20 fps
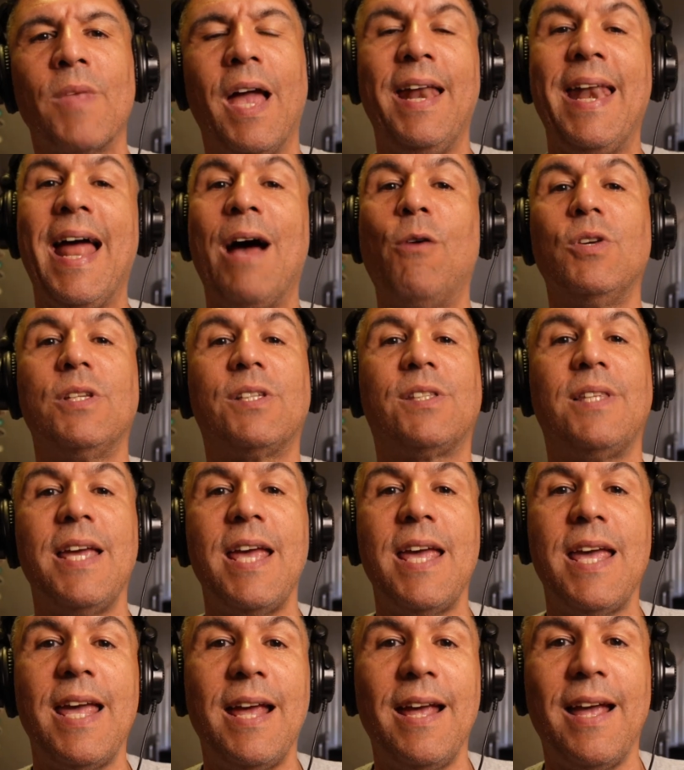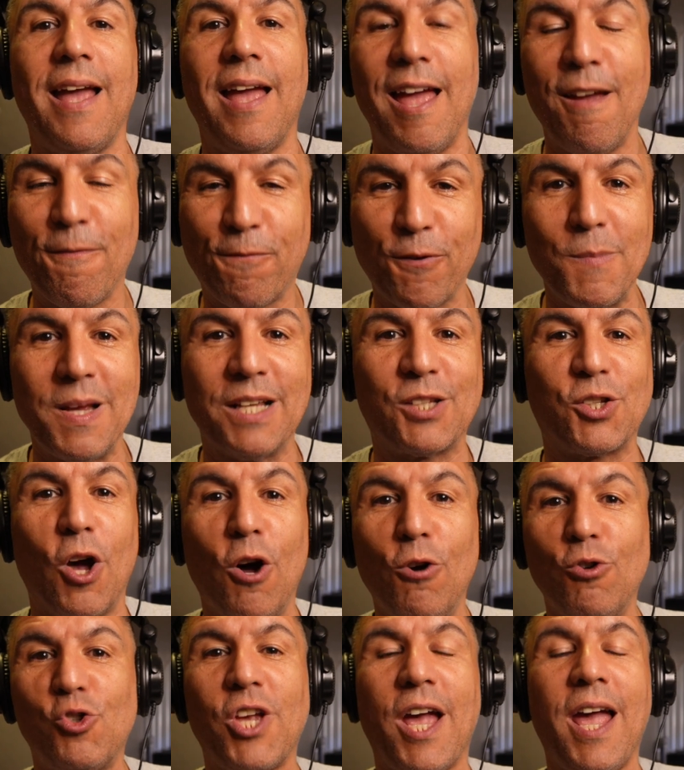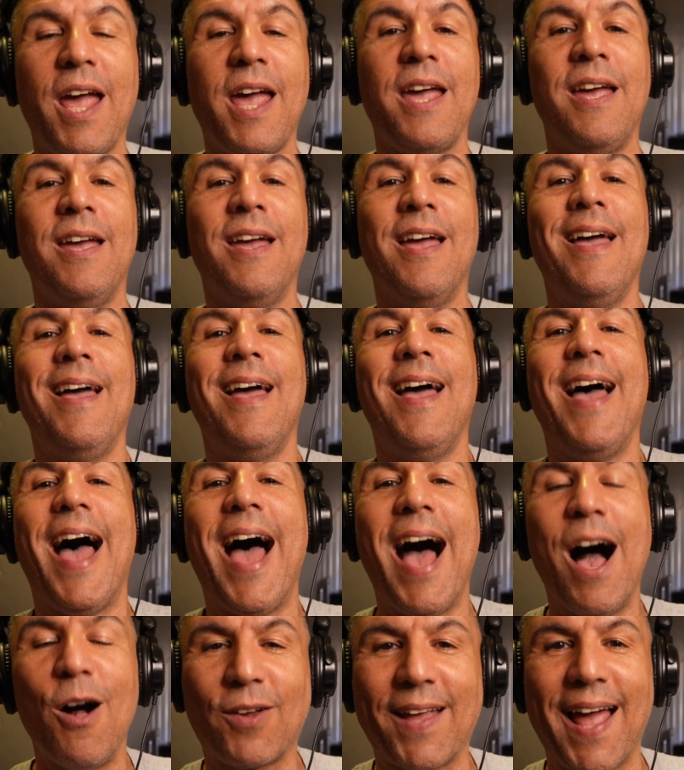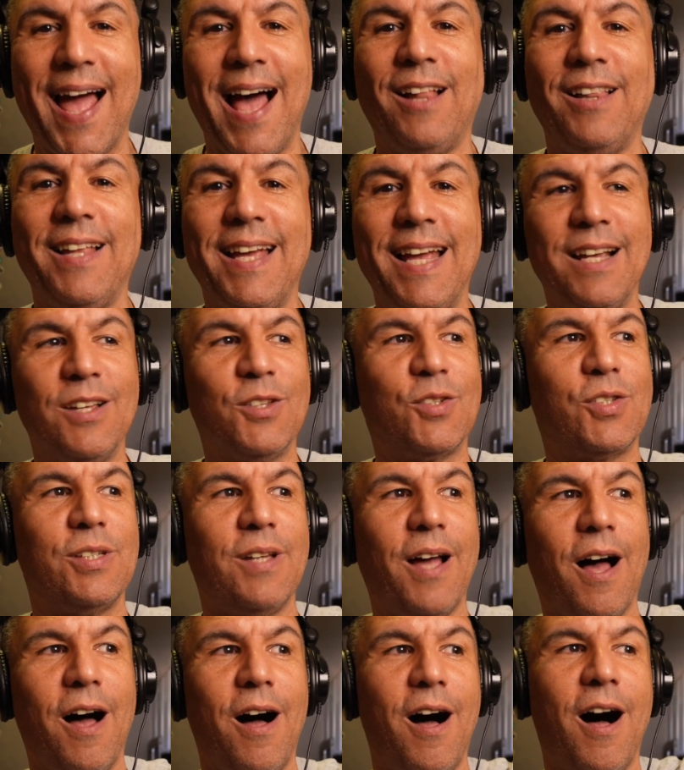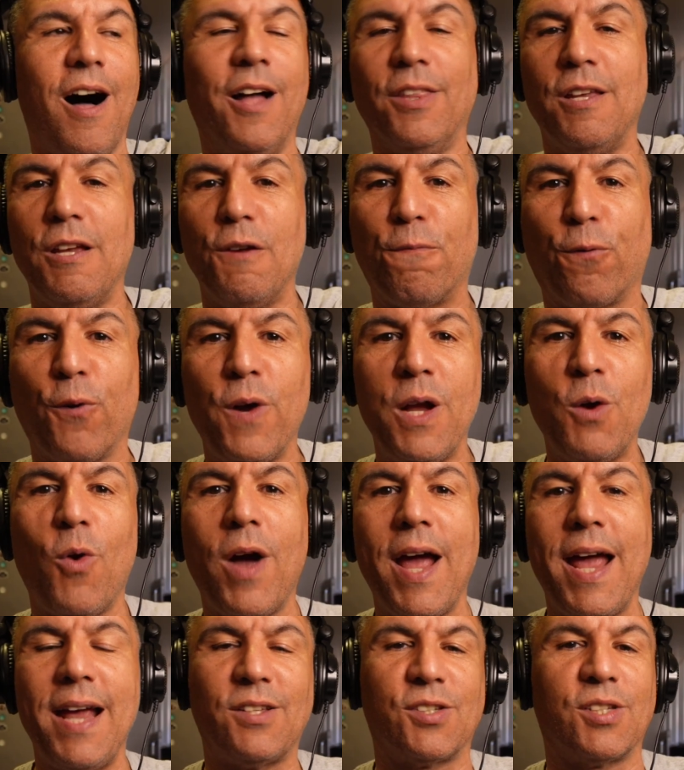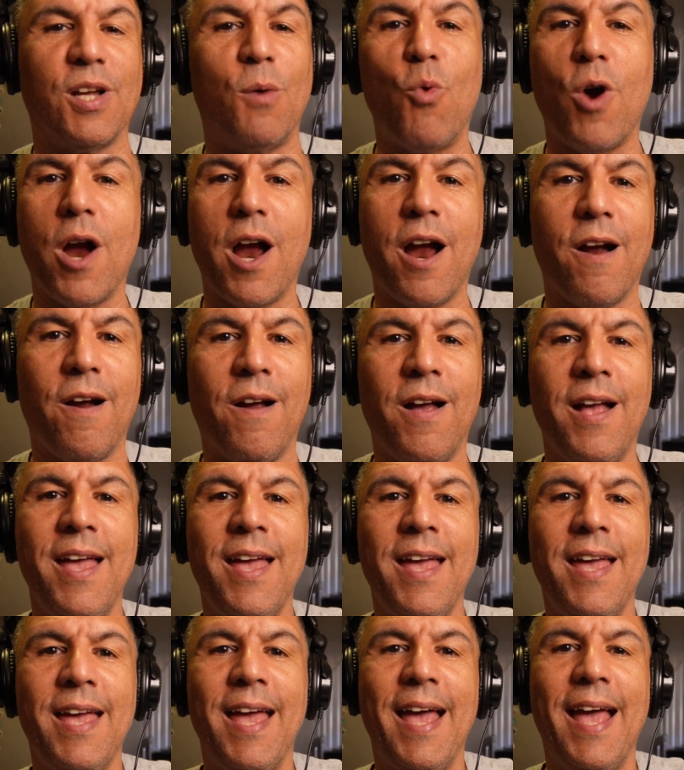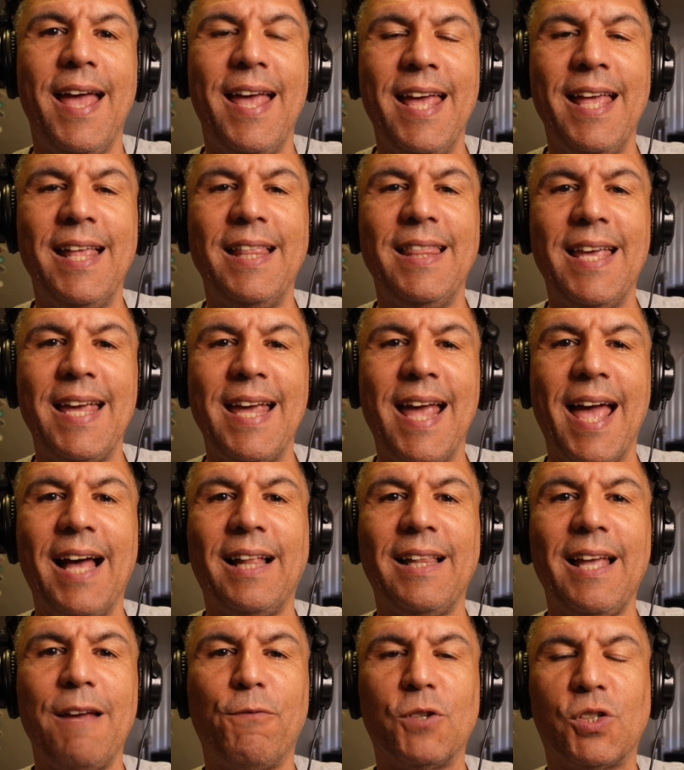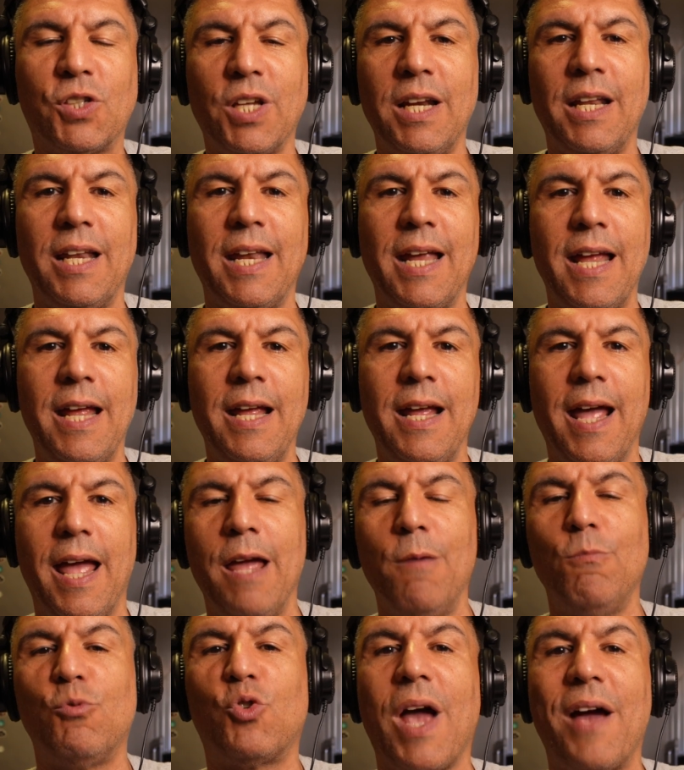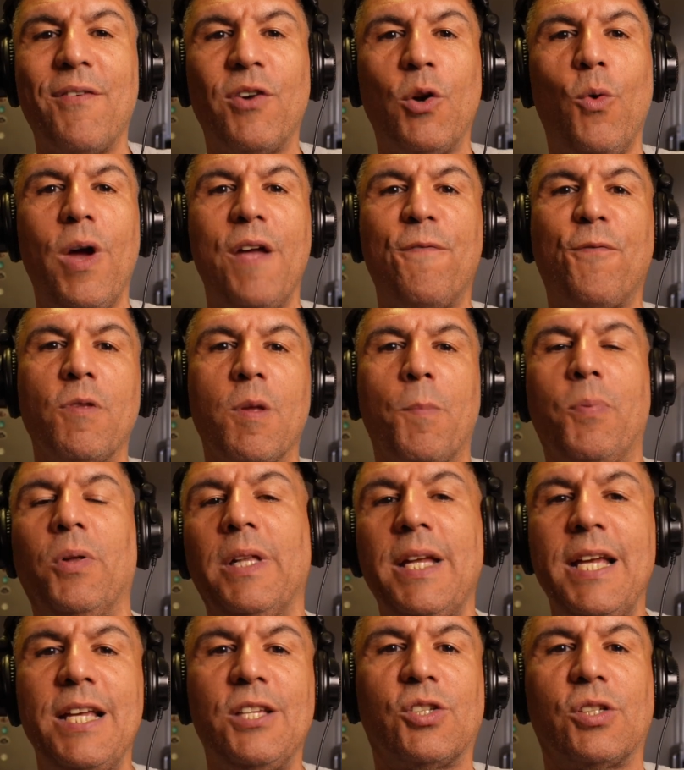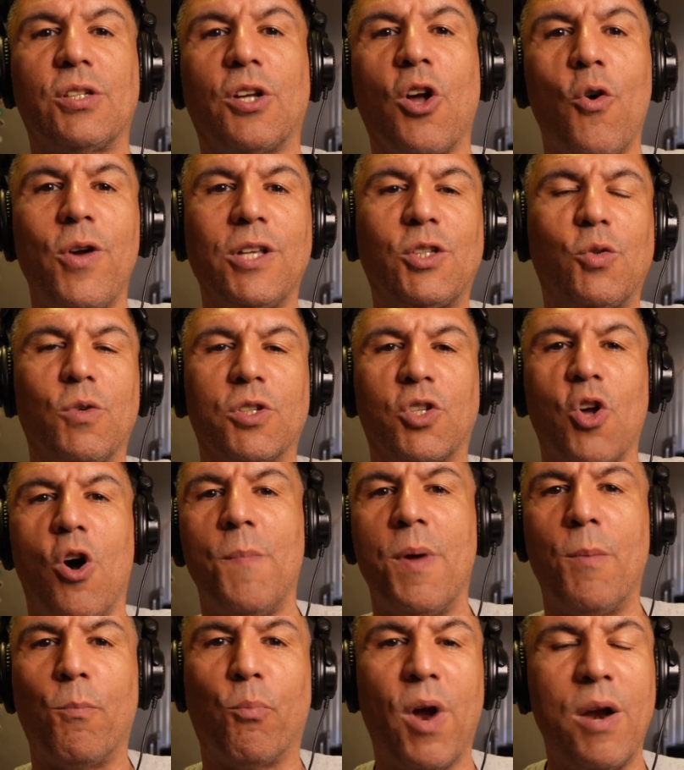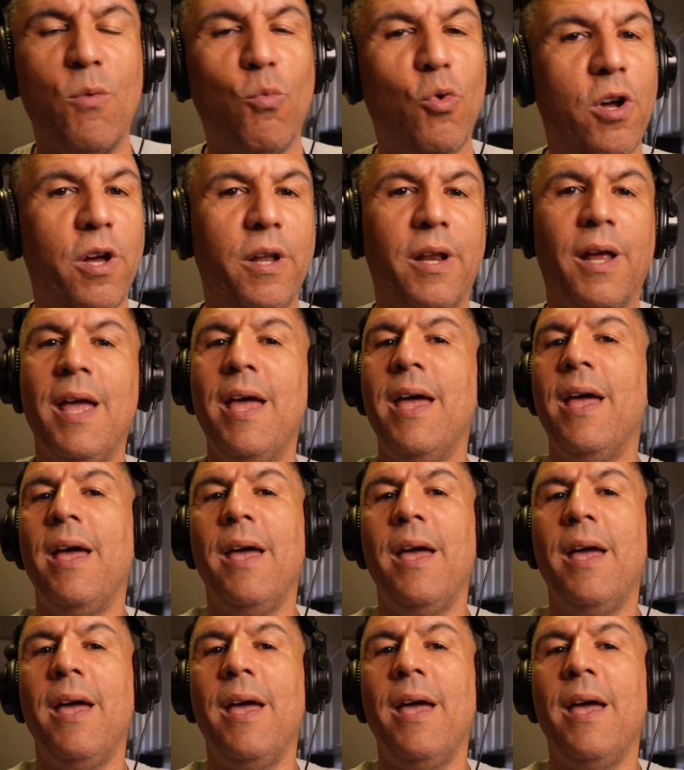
And that was the infamous O J, Al Cowlings on the freeway somewhere in the L A vicinity, him driving away from the police, going to his home in Brentwood,